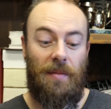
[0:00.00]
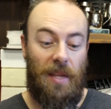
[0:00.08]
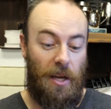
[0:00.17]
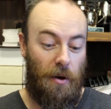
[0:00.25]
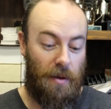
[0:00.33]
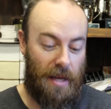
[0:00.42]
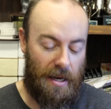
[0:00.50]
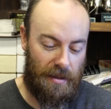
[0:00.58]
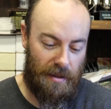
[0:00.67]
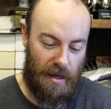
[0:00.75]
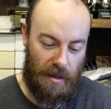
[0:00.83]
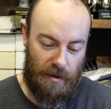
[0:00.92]

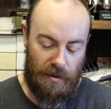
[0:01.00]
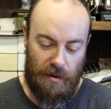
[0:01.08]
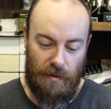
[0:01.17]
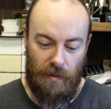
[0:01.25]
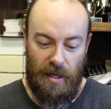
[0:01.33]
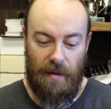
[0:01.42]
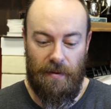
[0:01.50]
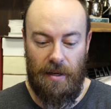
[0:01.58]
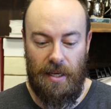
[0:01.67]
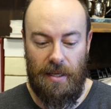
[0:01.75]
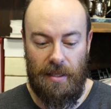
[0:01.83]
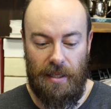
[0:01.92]
$1,000 or whatever it
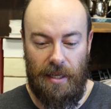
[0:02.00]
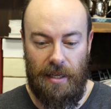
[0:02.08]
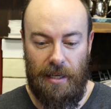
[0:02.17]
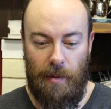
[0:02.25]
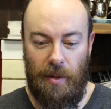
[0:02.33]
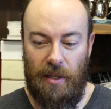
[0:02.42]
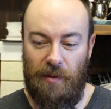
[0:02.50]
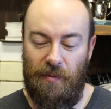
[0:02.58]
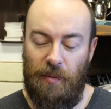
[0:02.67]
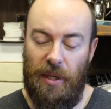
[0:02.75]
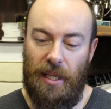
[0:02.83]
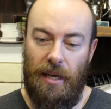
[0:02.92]
is on that type of stuff.
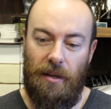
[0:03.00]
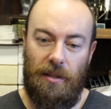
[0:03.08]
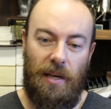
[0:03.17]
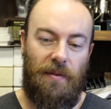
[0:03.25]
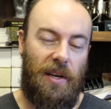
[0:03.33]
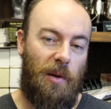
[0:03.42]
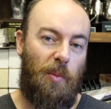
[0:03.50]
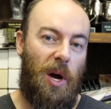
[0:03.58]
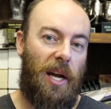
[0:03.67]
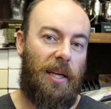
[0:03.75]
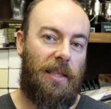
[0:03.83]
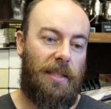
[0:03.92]
But they also have other
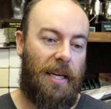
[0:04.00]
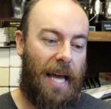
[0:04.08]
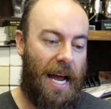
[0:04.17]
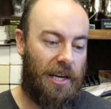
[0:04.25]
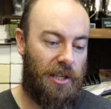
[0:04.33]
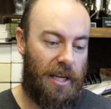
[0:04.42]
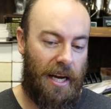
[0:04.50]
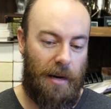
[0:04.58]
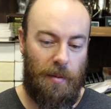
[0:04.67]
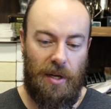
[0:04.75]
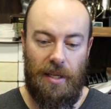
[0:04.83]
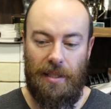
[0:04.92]
products like action
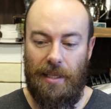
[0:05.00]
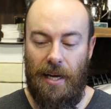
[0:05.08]
cameras, the